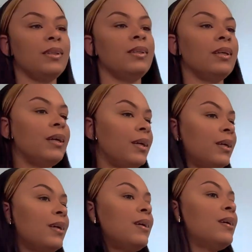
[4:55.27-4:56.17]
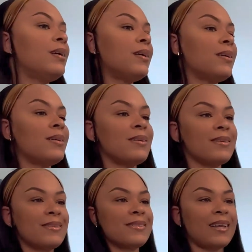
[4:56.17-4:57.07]

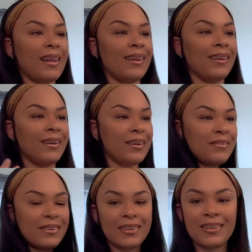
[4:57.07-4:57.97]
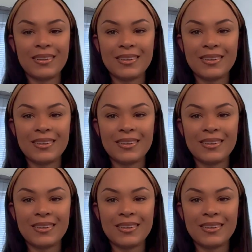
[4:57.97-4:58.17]
Yes, I love it.